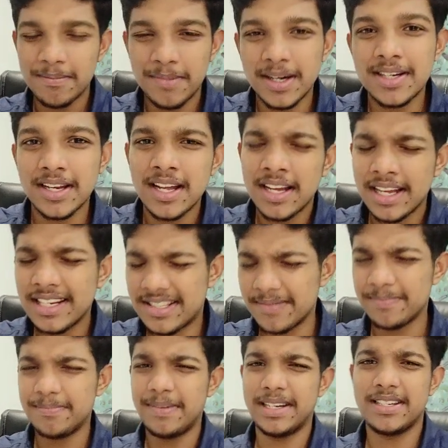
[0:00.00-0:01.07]
But
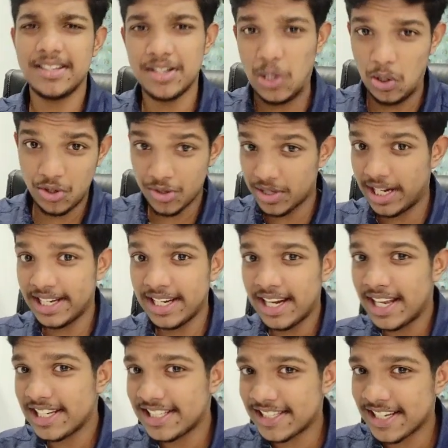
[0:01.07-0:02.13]
it's better not to write
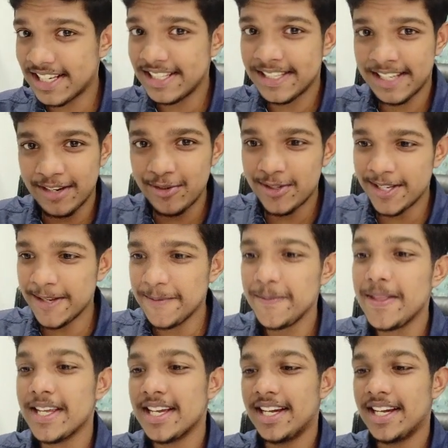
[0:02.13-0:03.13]
inline styles, I would say.